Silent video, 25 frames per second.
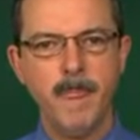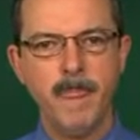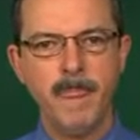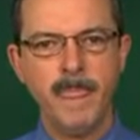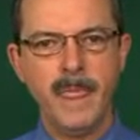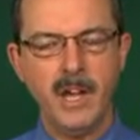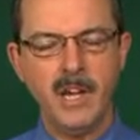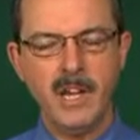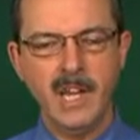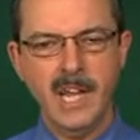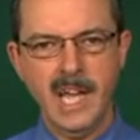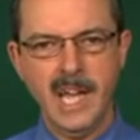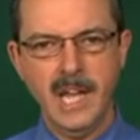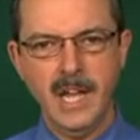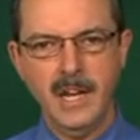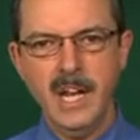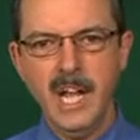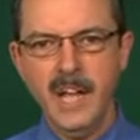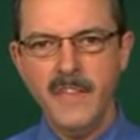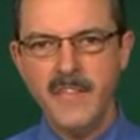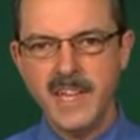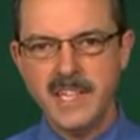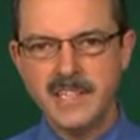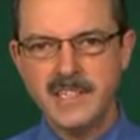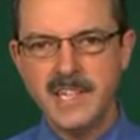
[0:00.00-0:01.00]
Now again,
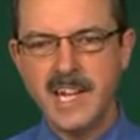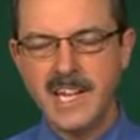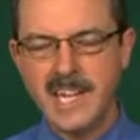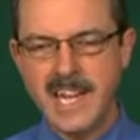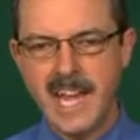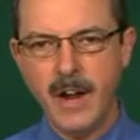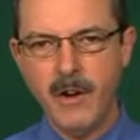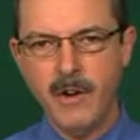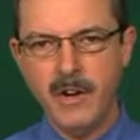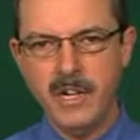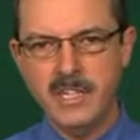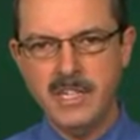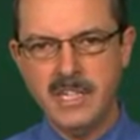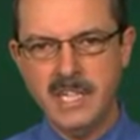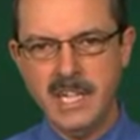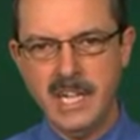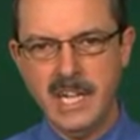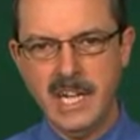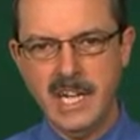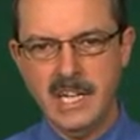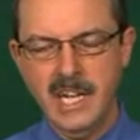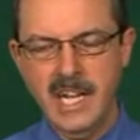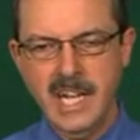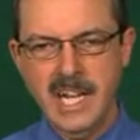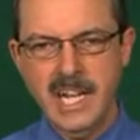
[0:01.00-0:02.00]
that's not
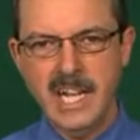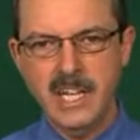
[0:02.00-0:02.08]
guaranteed.